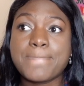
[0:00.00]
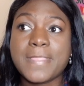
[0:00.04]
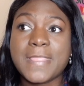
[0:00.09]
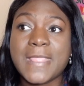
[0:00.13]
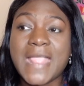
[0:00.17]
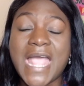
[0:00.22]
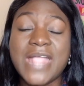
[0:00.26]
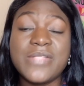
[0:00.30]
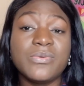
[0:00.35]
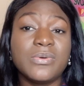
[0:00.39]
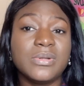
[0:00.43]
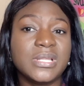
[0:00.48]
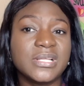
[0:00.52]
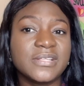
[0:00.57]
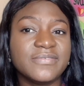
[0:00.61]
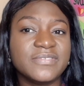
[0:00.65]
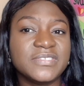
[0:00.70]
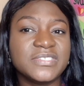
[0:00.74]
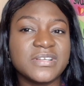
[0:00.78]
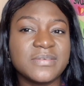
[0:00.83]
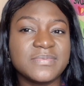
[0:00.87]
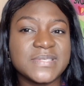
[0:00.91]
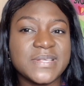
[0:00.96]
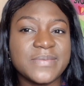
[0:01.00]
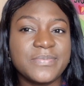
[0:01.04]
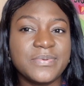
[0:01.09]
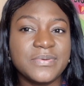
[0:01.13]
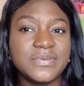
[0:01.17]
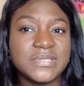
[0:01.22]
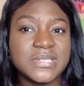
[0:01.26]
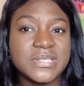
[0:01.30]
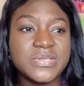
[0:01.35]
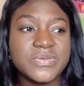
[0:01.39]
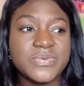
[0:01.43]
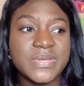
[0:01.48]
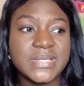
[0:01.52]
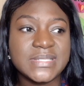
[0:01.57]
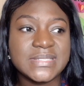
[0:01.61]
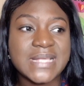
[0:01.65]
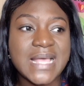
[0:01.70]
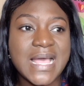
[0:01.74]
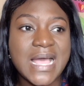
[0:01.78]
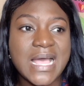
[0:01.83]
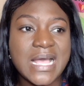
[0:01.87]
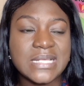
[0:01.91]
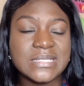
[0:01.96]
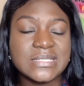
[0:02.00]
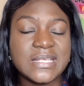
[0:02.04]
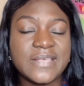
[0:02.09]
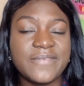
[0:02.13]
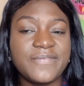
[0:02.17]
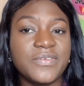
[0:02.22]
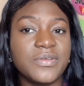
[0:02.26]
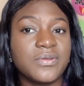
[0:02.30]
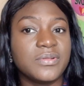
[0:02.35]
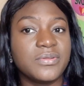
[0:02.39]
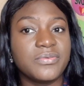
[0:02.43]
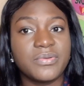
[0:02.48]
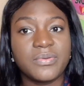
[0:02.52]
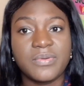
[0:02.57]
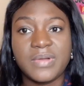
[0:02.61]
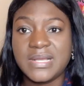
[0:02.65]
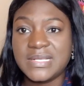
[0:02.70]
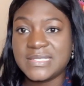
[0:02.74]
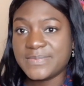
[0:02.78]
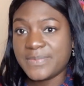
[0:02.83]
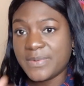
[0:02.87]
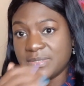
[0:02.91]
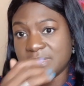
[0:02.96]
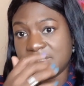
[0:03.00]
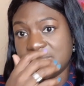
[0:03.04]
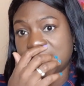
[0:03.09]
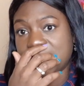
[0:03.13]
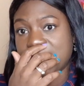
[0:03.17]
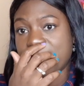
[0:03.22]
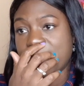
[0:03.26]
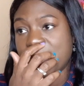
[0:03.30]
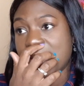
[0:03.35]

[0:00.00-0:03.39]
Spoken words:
I know a lot of the jobs they post in US ask if you're going to require sponsorship,